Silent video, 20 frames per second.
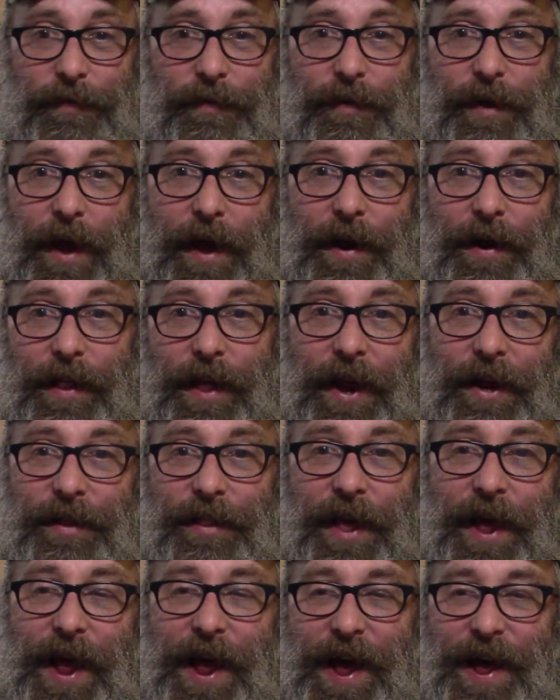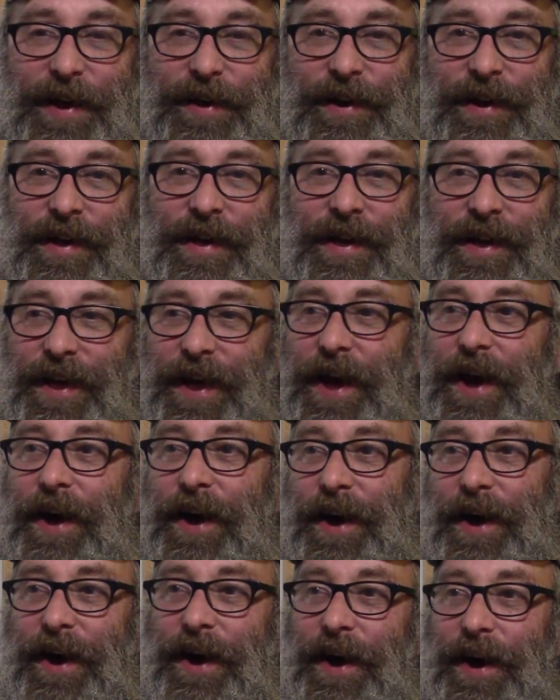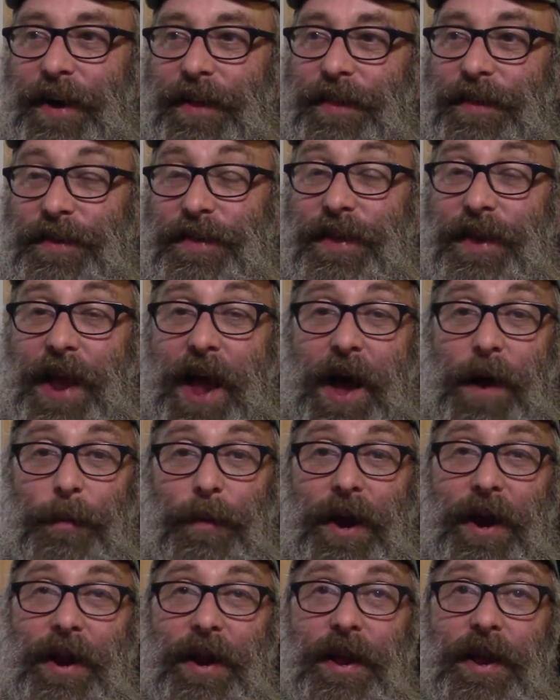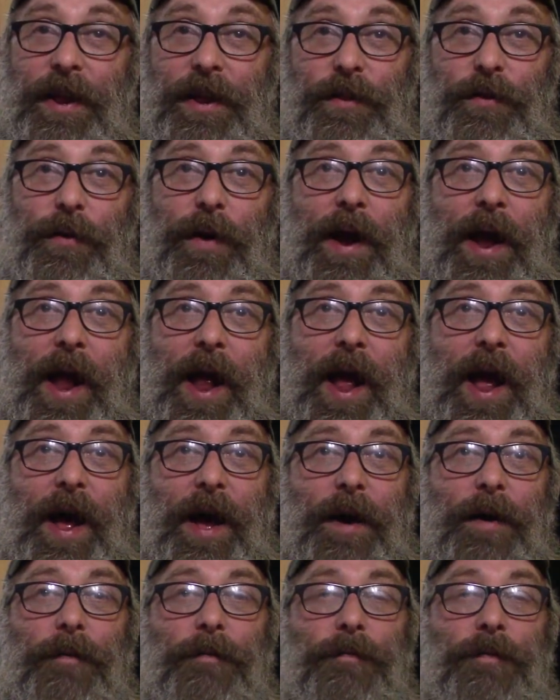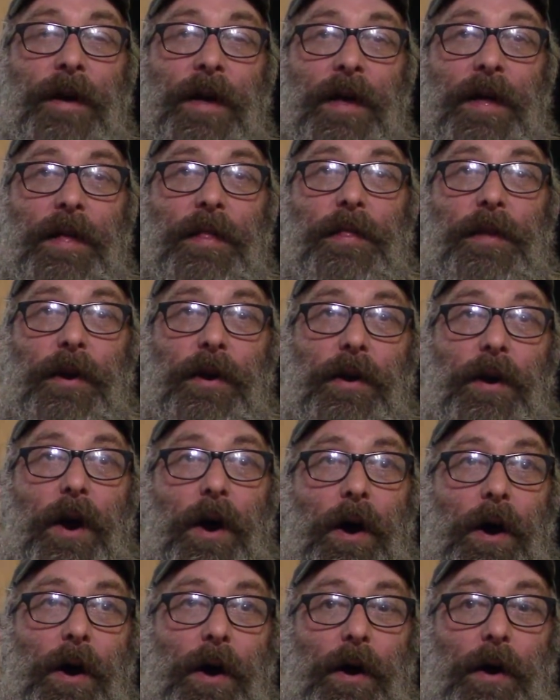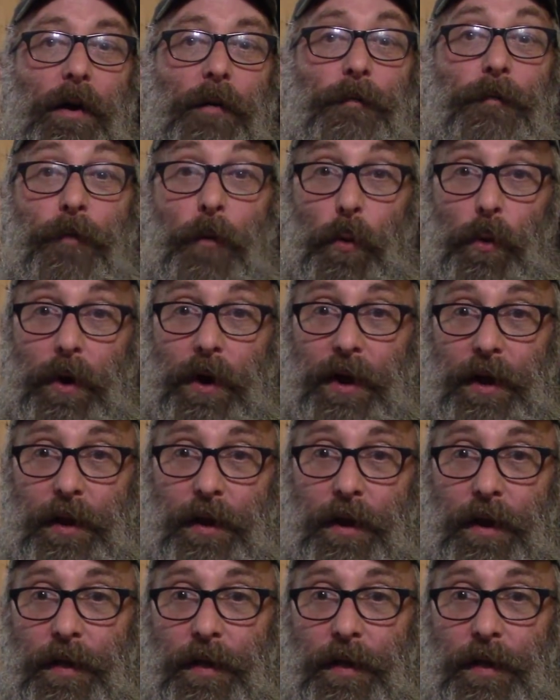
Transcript: Gotta like that. Let's see, how many do I have? There are 40.